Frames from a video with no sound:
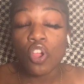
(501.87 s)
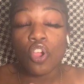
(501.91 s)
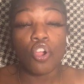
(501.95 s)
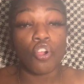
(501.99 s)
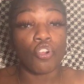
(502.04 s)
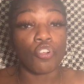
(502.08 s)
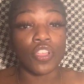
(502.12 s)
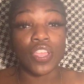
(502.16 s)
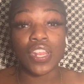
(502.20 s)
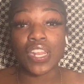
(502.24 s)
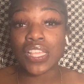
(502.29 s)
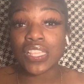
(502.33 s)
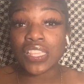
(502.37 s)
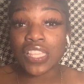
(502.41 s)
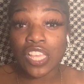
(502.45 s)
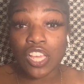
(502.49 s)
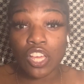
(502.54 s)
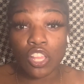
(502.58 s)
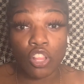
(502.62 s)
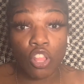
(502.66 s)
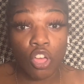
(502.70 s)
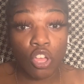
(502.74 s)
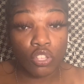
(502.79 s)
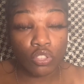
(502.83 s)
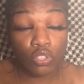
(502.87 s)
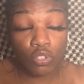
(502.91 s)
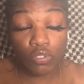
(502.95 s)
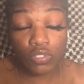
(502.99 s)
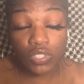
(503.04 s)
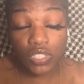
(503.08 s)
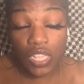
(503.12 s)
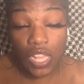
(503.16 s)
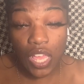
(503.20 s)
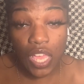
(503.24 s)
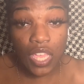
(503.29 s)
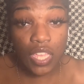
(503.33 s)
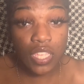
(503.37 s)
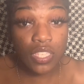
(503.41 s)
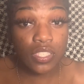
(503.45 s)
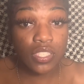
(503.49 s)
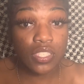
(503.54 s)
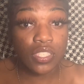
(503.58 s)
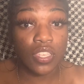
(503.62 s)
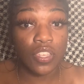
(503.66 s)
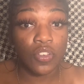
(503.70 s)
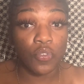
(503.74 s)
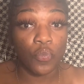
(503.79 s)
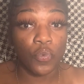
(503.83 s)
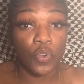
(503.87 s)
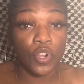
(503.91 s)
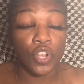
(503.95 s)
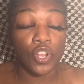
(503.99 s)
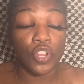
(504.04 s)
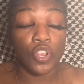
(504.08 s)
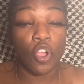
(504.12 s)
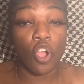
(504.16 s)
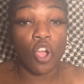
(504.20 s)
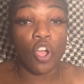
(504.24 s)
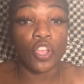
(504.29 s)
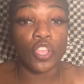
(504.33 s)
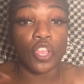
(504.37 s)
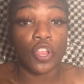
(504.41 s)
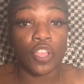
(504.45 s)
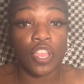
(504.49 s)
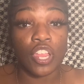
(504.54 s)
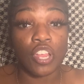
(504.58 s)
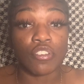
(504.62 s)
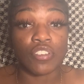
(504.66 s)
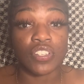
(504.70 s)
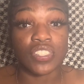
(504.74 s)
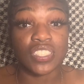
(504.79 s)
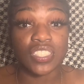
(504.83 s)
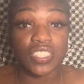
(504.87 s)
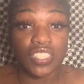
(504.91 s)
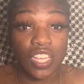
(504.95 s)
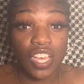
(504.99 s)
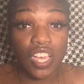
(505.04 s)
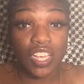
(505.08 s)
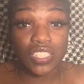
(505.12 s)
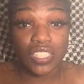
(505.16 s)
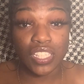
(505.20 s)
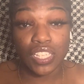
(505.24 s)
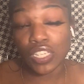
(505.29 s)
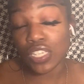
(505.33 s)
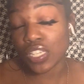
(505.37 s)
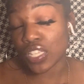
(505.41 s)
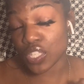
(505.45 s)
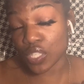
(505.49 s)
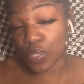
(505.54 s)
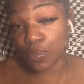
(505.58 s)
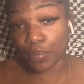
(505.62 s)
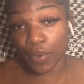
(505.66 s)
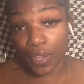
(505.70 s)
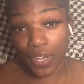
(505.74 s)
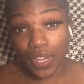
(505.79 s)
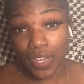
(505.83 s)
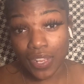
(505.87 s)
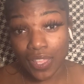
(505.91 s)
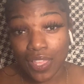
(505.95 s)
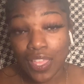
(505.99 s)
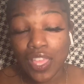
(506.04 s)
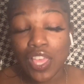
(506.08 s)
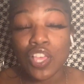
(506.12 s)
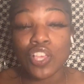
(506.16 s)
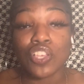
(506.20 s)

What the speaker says: or anything along those lines where all your hair is tucked and it's braided,